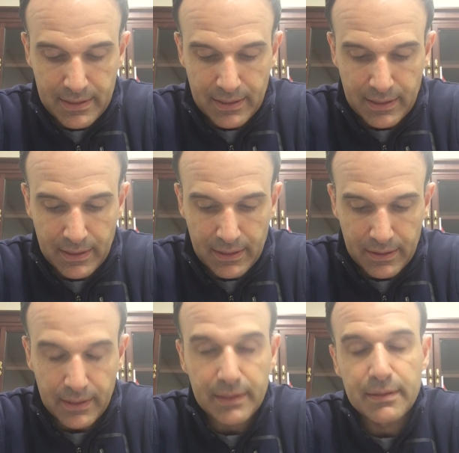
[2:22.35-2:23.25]
uh,
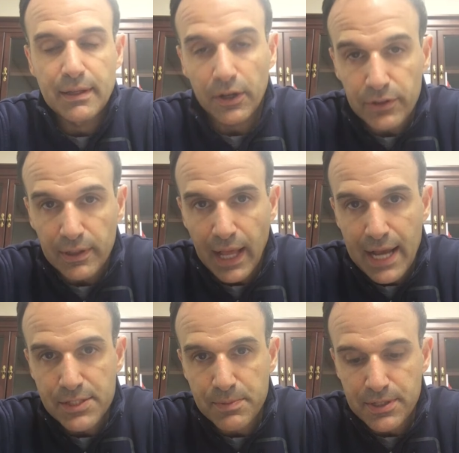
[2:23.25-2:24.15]

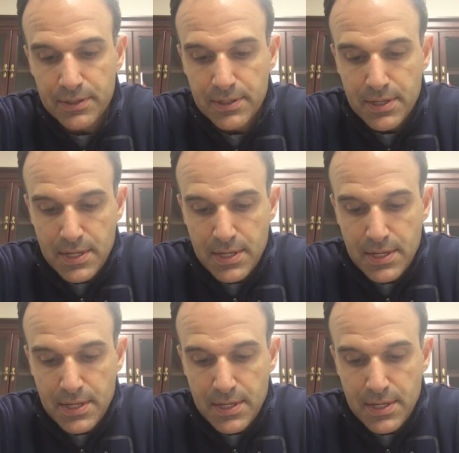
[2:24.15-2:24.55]
underclassmen.